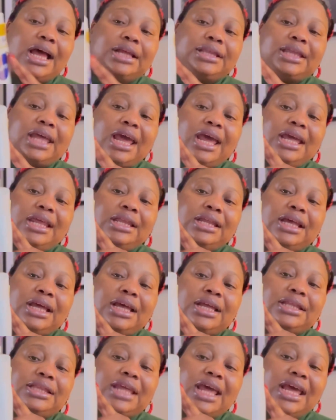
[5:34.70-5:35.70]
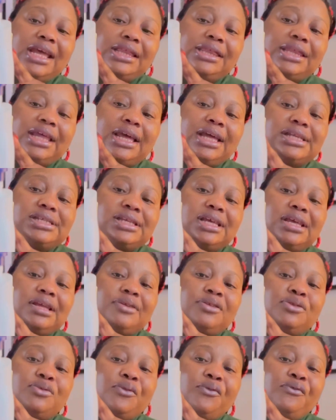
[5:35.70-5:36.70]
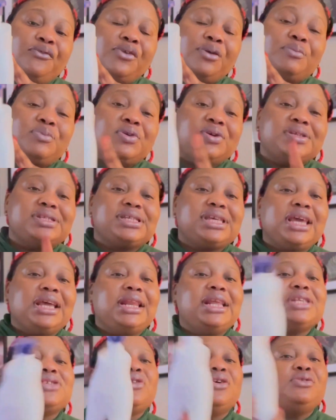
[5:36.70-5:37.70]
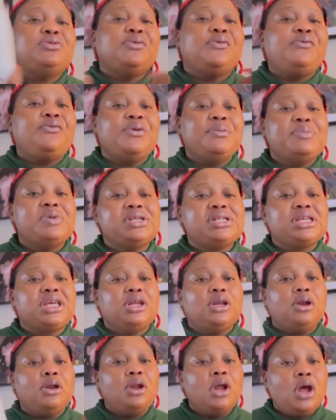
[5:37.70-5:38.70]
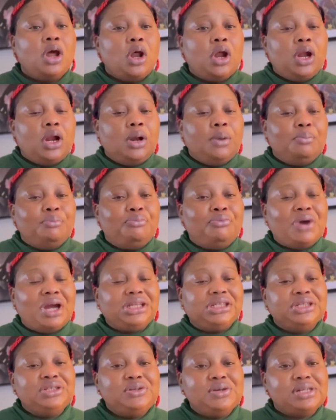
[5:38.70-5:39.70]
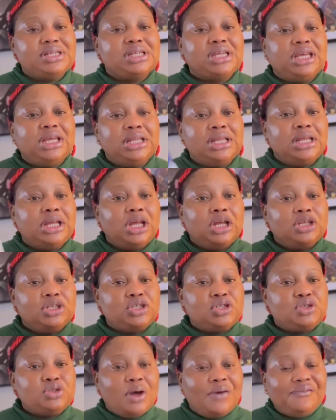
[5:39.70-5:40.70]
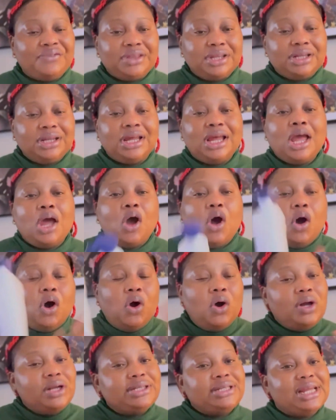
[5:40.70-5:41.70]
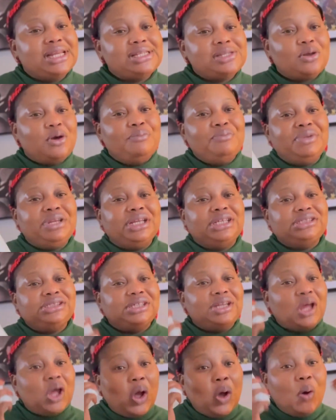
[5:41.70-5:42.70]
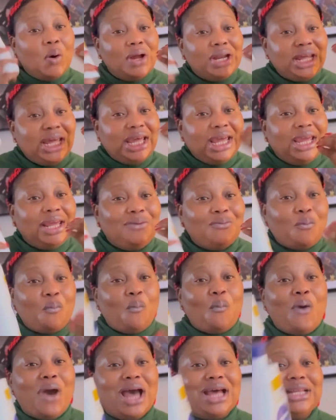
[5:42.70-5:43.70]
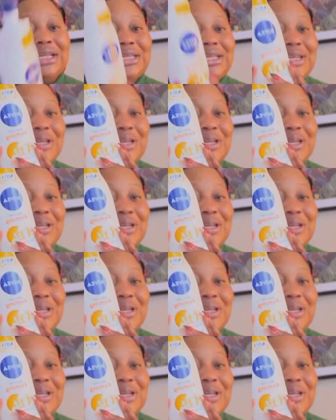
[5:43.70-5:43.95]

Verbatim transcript: 10 10 days to film your skin it's going to film your skin brighten your skin soften all this combination only in one